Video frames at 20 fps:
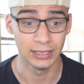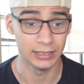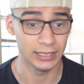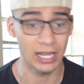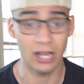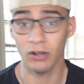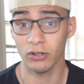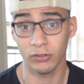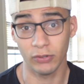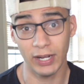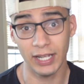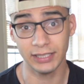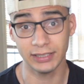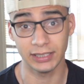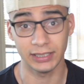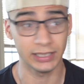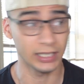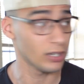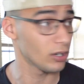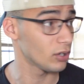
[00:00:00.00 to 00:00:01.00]
Now
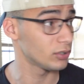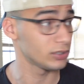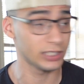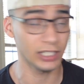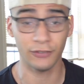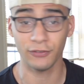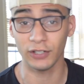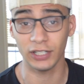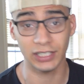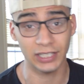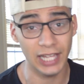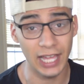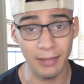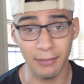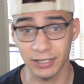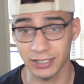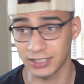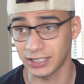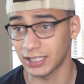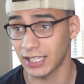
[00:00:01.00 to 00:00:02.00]
granted, they're on different
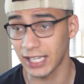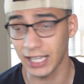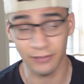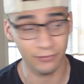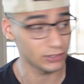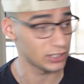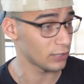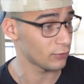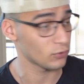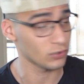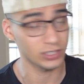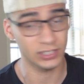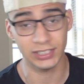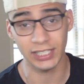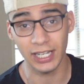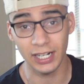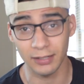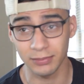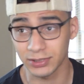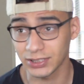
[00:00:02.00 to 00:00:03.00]
climates and they have different
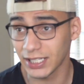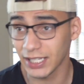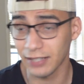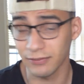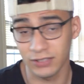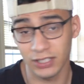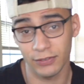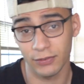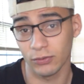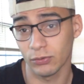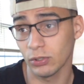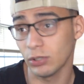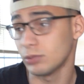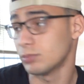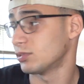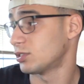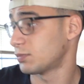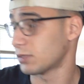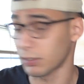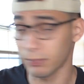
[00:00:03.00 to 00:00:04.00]
setups, they have different
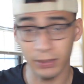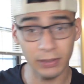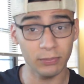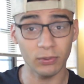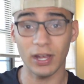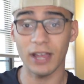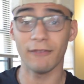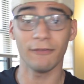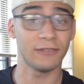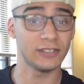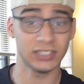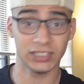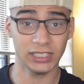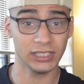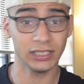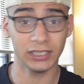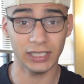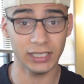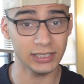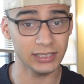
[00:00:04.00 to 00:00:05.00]
rooms. Some people have
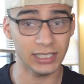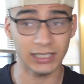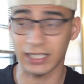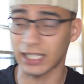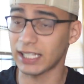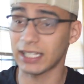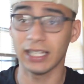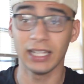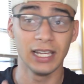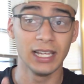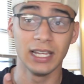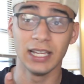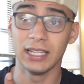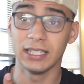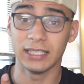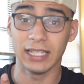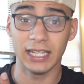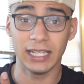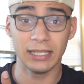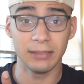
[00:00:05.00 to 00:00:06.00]
facilities that
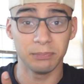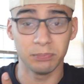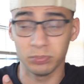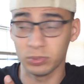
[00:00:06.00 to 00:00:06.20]
they